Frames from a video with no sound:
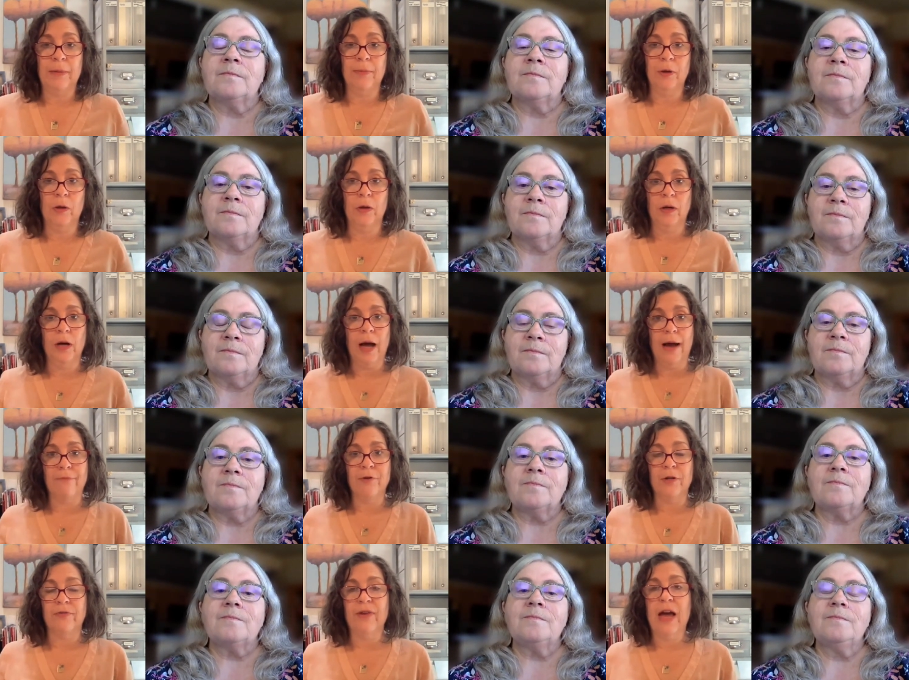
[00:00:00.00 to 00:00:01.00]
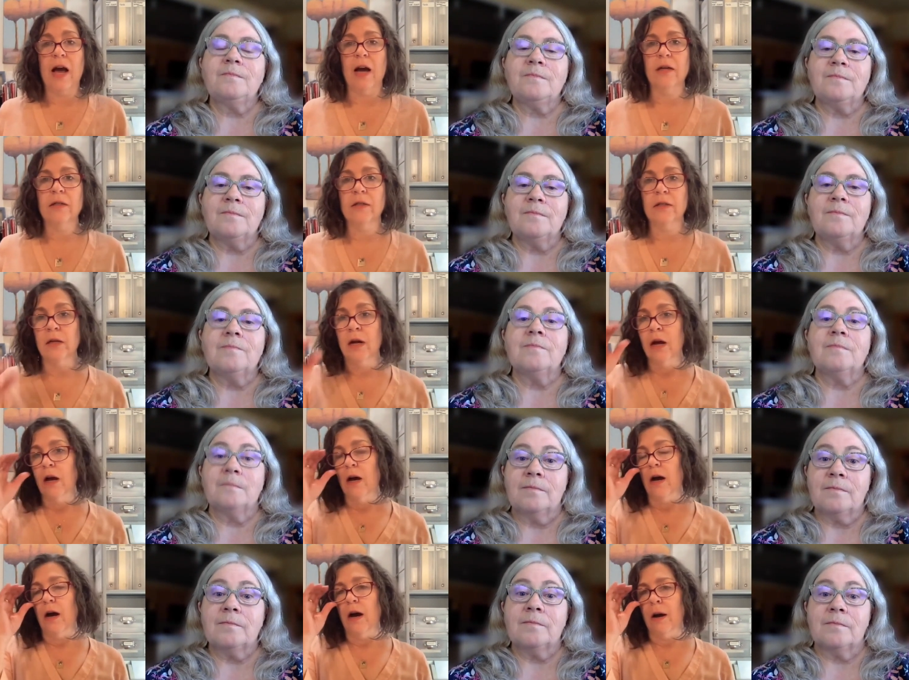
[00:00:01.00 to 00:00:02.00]
Speaker 1: or worse people after the
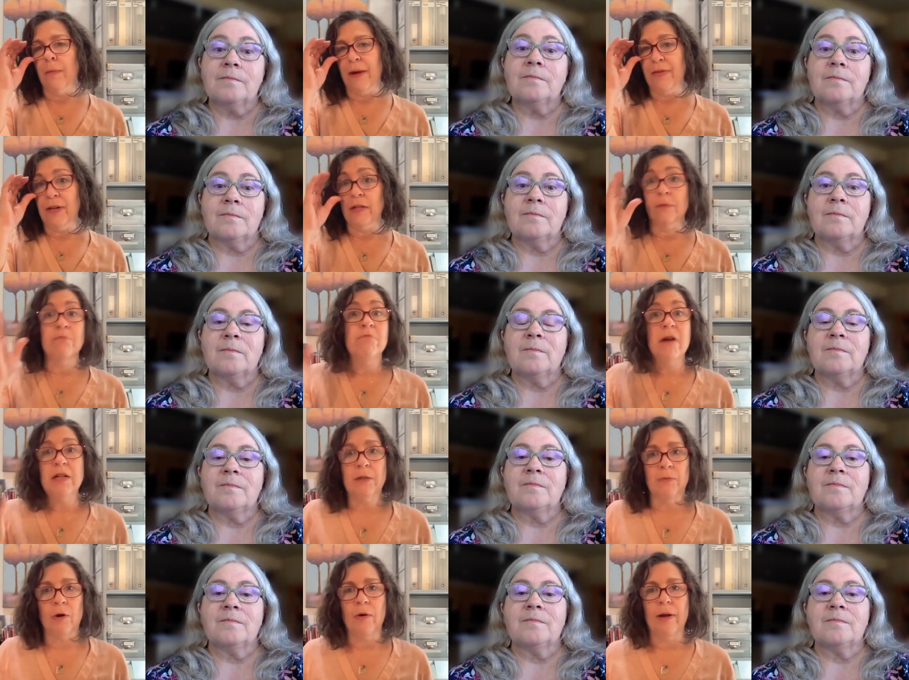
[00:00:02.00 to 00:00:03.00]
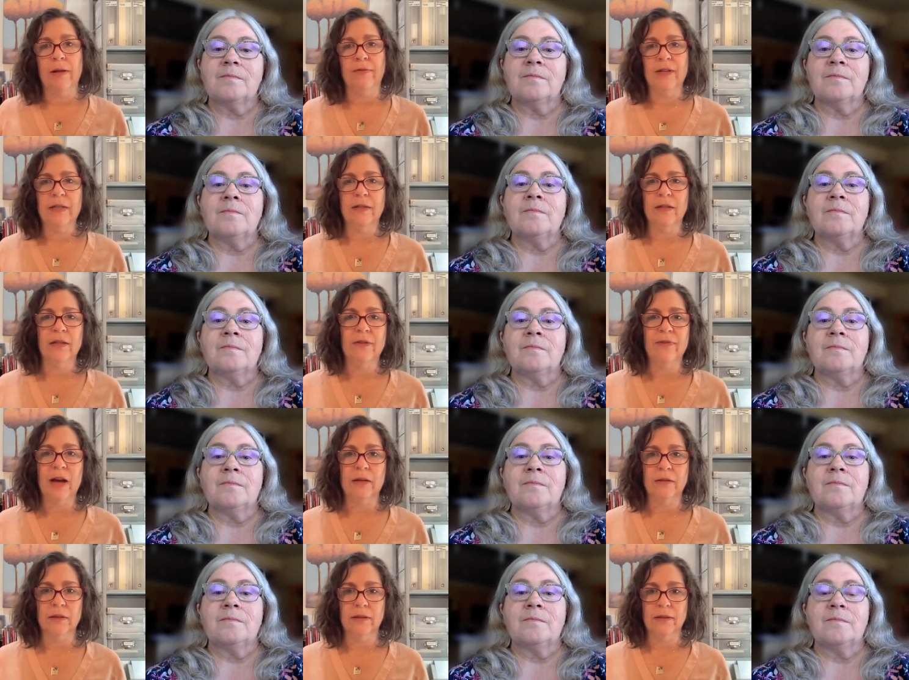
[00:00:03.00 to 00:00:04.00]
fact, I think is much more relevant
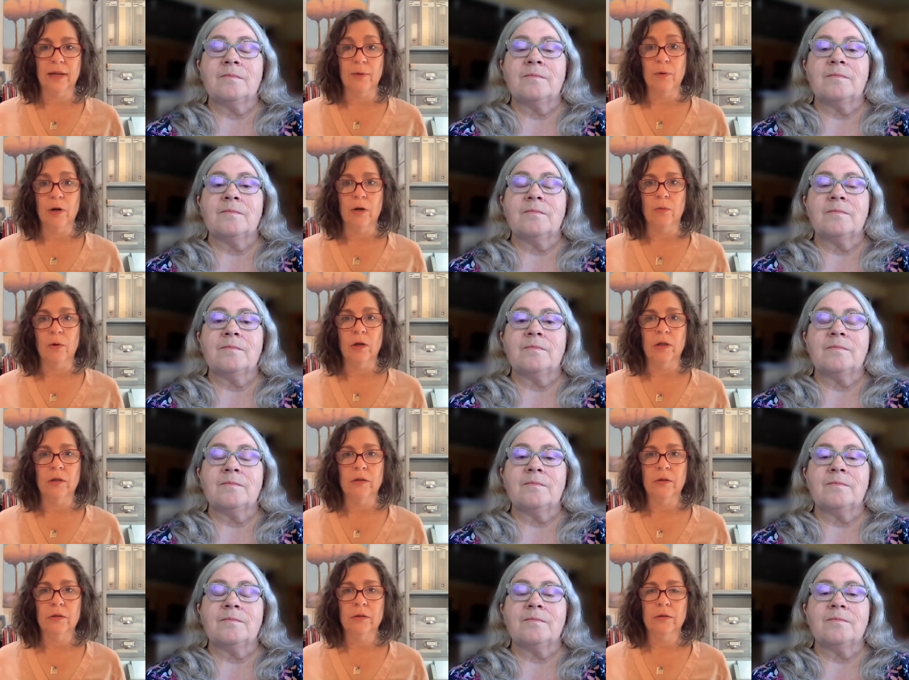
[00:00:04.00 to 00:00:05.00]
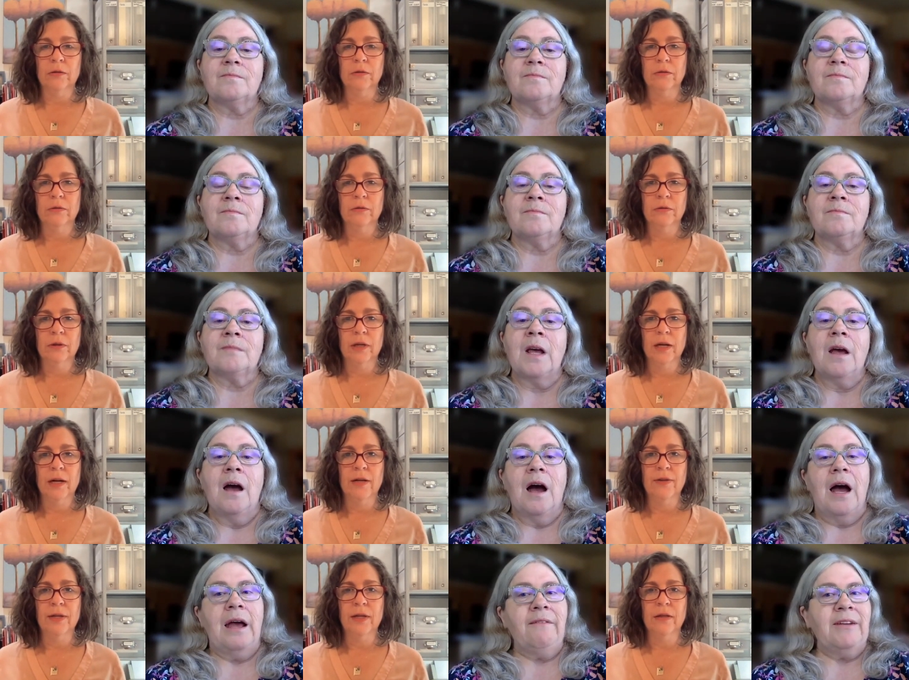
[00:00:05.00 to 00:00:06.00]
than the fact that they were or weren't.
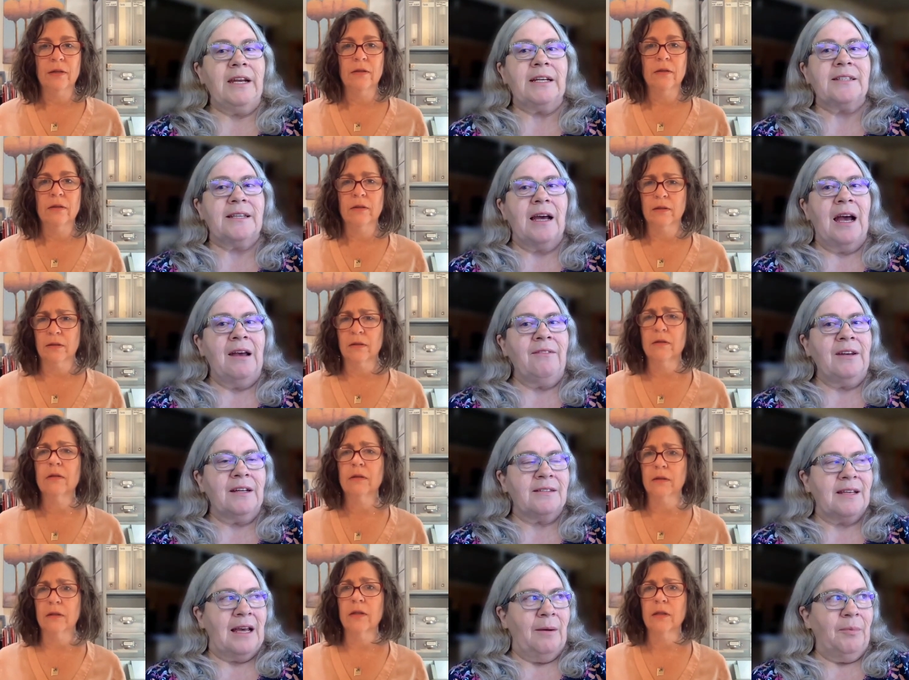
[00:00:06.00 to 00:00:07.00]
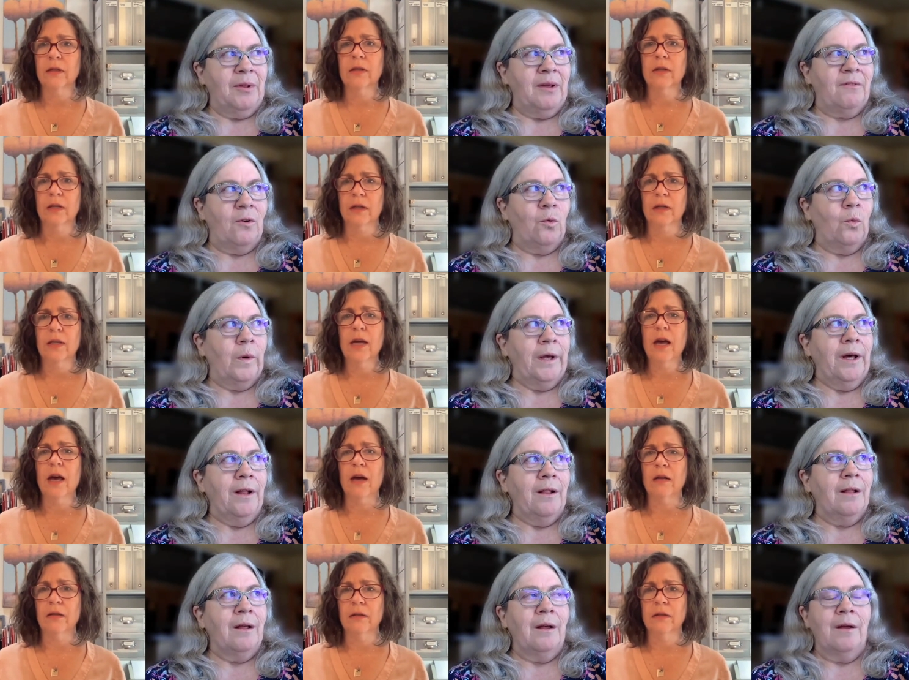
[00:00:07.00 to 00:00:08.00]
Speaker 2: And I have an example of a
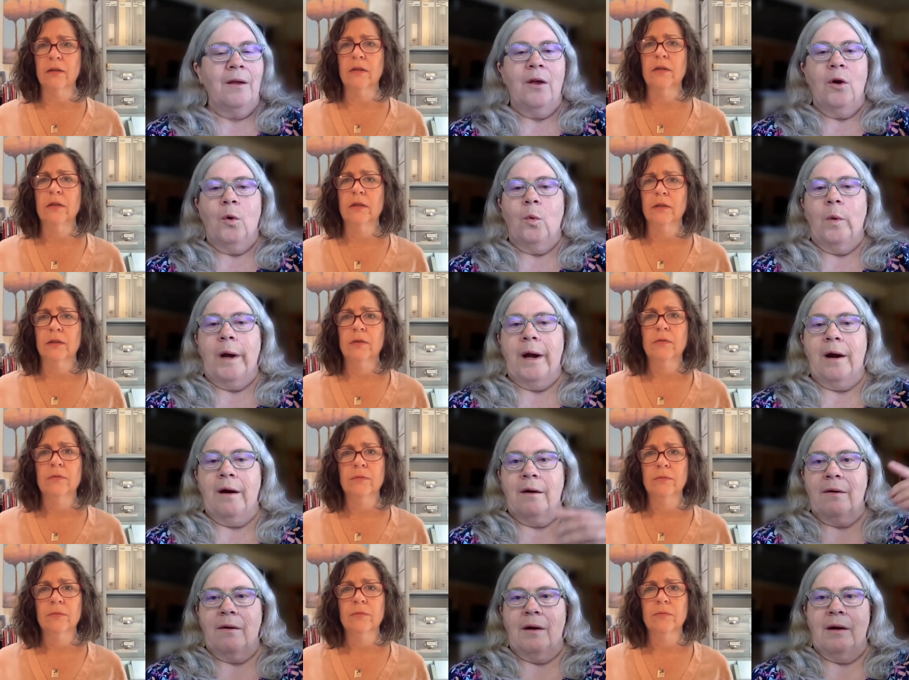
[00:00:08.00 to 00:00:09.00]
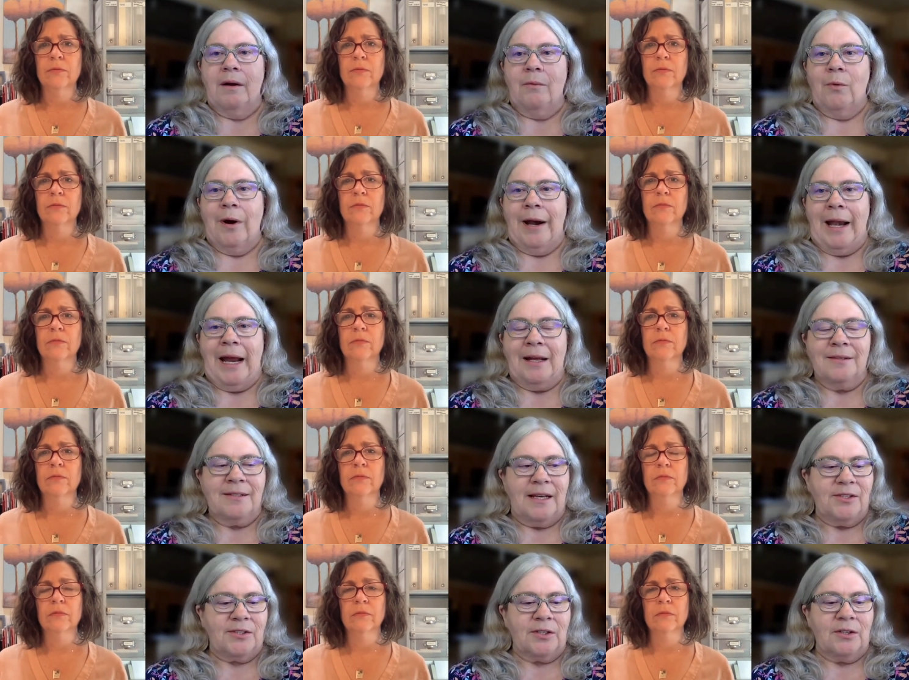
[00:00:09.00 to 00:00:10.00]
will where an
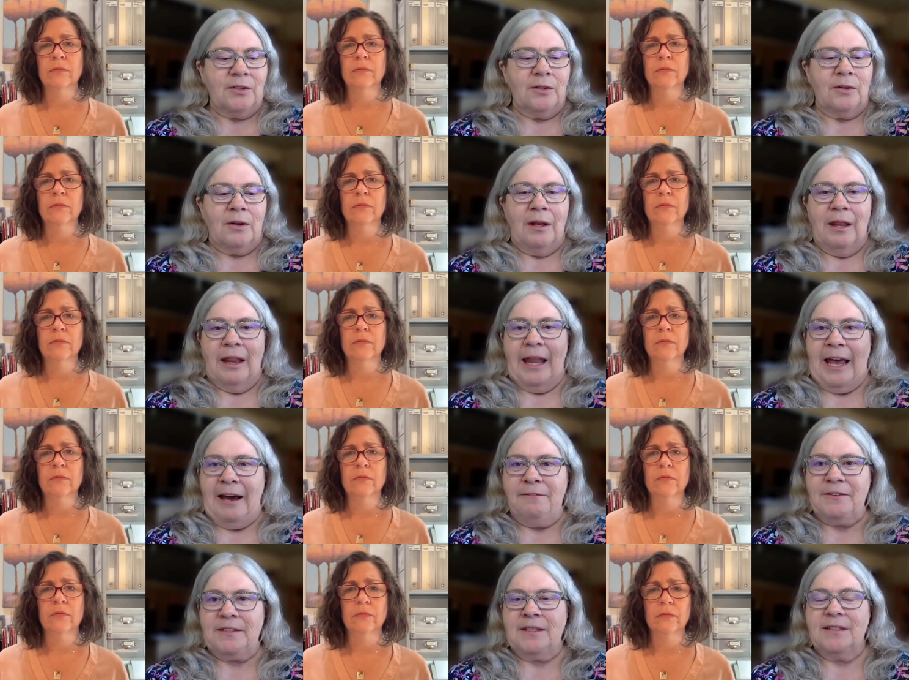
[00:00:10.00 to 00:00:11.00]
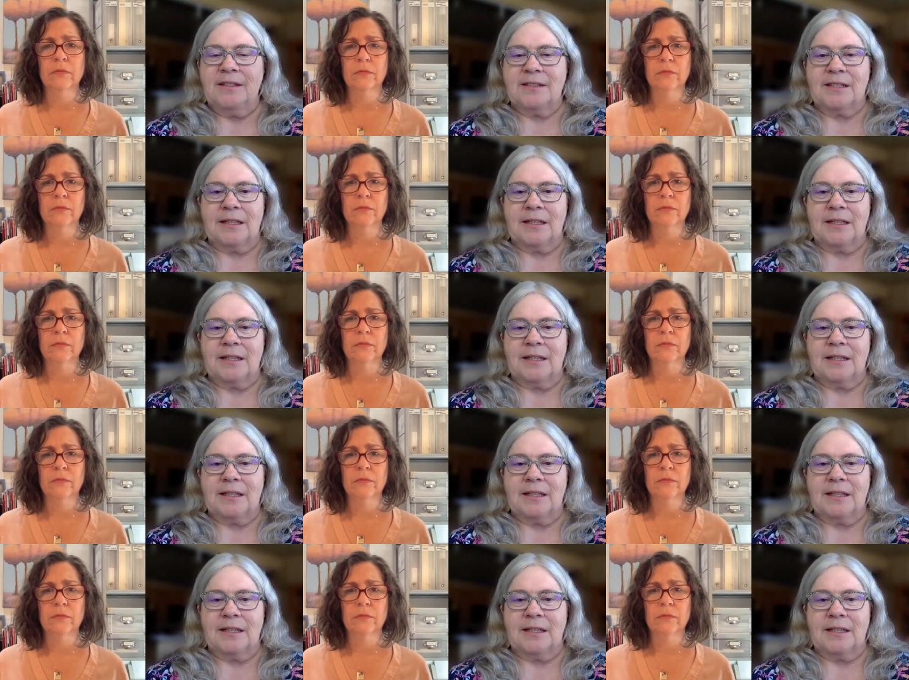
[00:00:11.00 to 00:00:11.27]
ancestor left